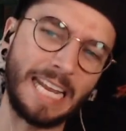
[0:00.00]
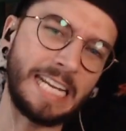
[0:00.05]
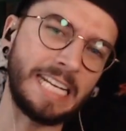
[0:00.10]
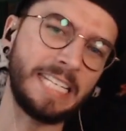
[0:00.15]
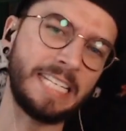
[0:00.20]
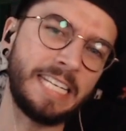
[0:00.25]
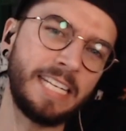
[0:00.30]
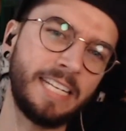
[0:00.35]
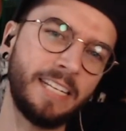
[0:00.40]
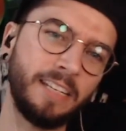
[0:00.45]

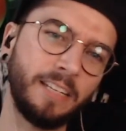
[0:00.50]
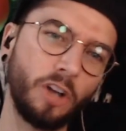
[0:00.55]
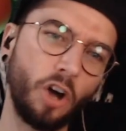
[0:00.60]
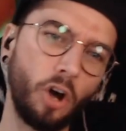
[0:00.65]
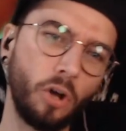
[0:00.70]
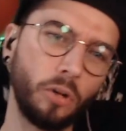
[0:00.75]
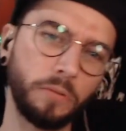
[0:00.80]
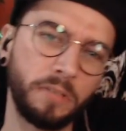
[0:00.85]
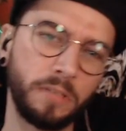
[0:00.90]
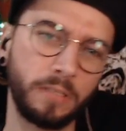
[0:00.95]
indie
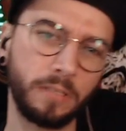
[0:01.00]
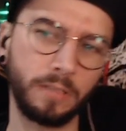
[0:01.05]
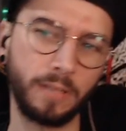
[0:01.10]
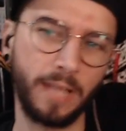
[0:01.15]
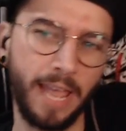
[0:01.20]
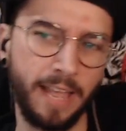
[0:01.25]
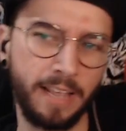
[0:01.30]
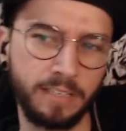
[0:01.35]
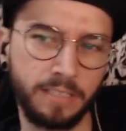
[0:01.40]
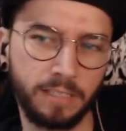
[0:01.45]

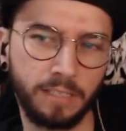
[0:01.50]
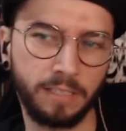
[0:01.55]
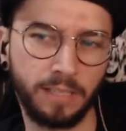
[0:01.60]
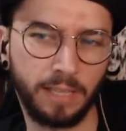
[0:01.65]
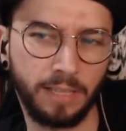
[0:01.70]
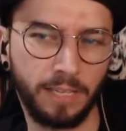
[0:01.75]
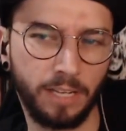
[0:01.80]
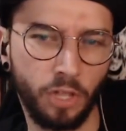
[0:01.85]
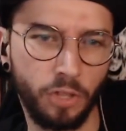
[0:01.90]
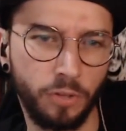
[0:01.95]
alt-esque
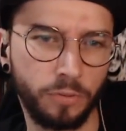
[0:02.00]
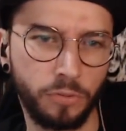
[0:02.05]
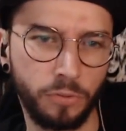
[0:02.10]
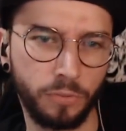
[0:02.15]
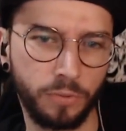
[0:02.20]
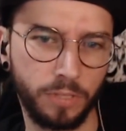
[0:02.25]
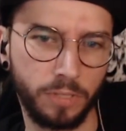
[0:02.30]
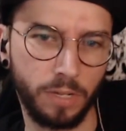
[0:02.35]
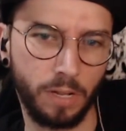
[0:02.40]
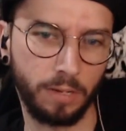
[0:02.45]
than the other
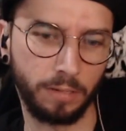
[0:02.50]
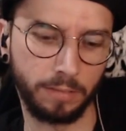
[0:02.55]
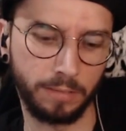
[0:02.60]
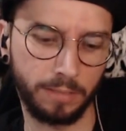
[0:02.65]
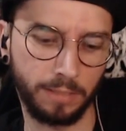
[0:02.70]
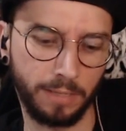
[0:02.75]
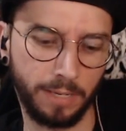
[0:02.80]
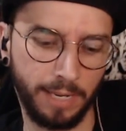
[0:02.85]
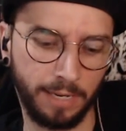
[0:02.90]
two songs.